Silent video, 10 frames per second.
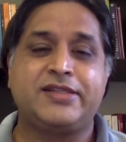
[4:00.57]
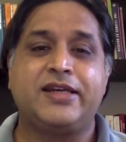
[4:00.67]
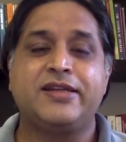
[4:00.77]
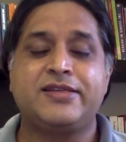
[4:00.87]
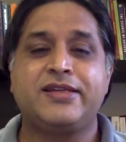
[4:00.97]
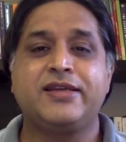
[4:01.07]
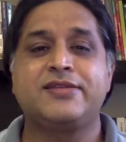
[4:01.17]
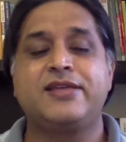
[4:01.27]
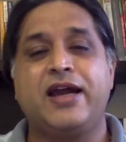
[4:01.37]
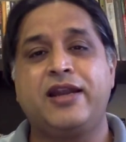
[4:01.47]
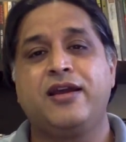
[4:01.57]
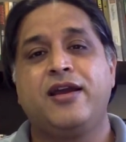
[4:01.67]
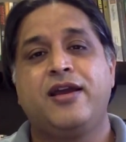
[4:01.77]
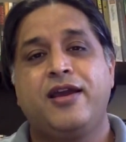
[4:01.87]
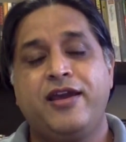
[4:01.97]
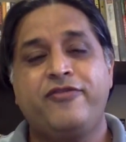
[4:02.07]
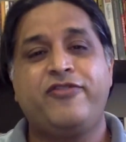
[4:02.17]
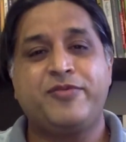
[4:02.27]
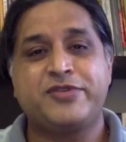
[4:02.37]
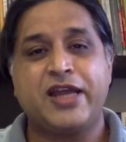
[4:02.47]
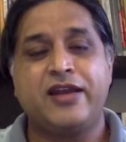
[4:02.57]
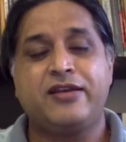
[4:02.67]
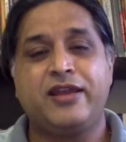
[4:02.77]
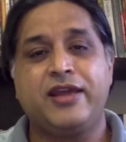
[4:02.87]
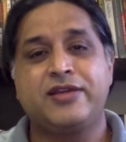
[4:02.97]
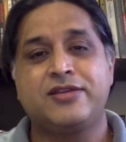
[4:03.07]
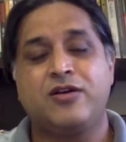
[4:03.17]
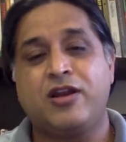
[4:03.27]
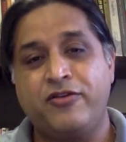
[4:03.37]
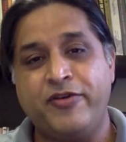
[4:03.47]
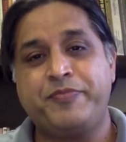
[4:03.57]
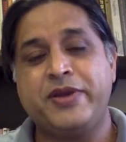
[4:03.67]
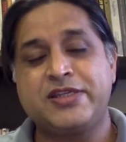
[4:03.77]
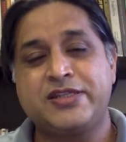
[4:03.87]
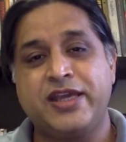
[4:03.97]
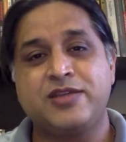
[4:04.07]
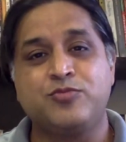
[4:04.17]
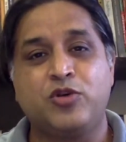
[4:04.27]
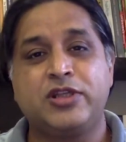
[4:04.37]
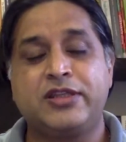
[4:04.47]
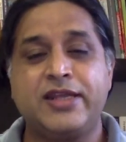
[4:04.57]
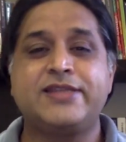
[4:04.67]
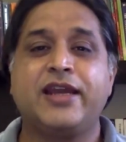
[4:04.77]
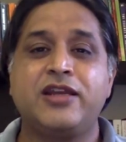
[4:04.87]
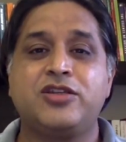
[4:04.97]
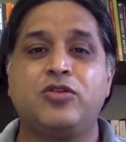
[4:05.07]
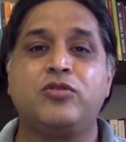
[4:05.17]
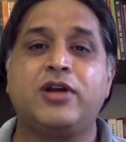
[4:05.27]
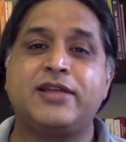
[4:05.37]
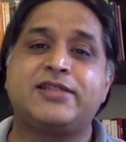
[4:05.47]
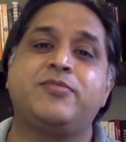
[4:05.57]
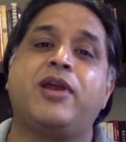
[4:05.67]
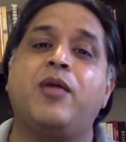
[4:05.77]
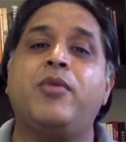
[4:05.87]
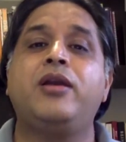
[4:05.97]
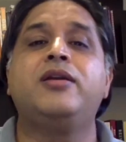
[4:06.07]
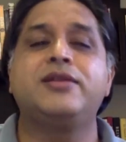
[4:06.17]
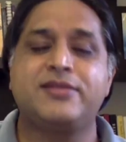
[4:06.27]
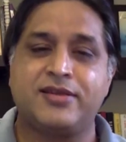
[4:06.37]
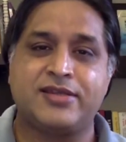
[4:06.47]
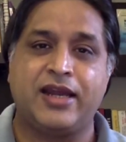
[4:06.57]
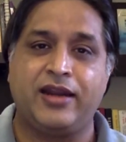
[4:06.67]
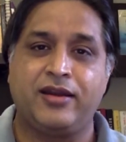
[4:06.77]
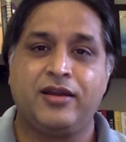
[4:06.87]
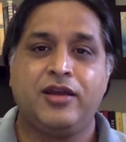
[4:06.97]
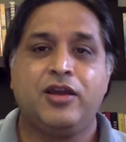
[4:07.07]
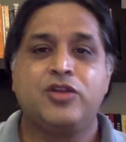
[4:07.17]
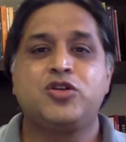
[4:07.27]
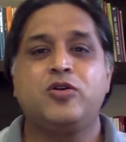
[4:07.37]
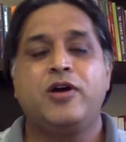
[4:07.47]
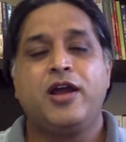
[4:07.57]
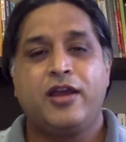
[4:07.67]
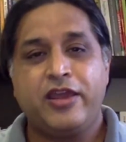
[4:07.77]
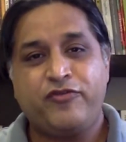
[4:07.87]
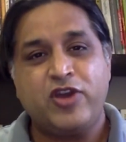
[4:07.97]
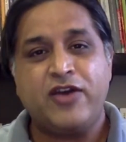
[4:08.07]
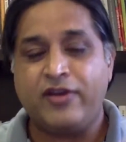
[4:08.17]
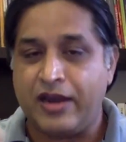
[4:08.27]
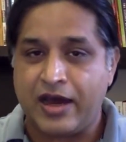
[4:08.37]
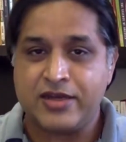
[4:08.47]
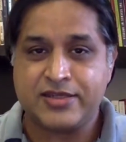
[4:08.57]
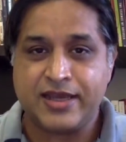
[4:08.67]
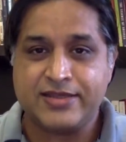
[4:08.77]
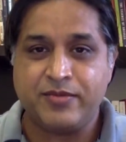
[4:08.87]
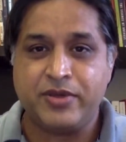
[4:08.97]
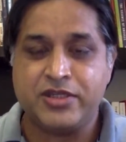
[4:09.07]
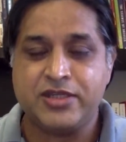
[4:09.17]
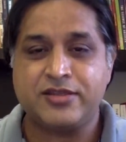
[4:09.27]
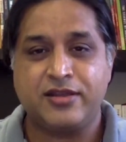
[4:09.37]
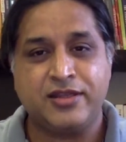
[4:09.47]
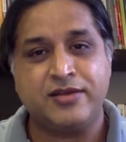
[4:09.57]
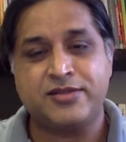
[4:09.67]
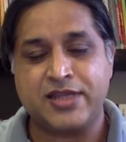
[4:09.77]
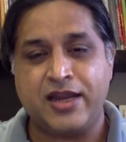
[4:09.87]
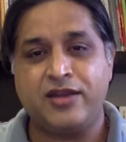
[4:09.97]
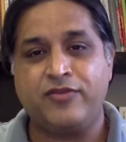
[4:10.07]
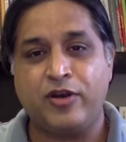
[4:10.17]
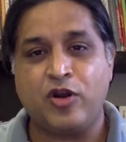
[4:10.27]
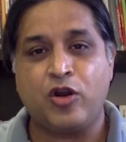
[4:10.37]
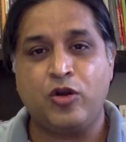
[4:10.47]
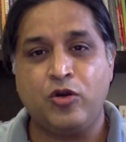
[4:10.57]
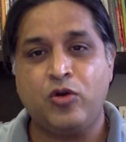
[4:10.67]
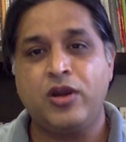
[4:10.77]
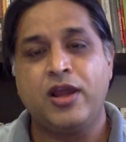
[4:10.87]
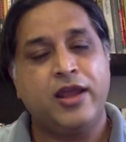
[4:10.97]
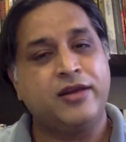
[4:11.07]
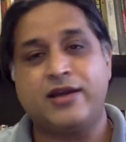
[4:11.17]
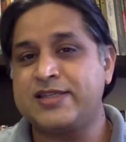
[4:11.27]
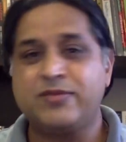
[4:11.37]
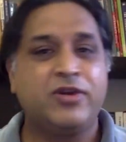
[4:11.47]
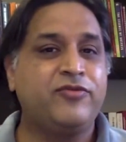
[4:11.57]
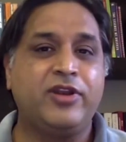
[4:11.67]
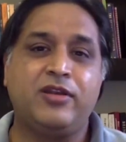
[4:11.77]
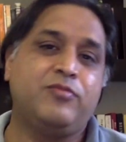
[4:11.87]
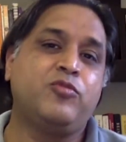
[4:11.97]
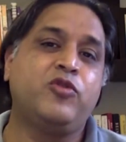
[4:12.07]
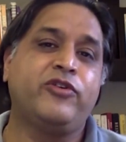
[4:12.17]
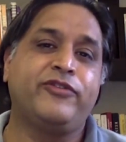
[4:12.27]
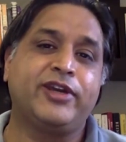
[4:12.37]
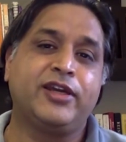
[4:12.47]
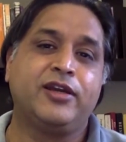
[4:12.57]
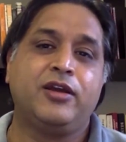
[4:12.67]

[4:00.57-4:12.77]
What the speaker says: statistics that if website takes, or a web page takes more than 3 seconds to load, customer abandons the site. So if you have large size images, the site will not load and customer will move away.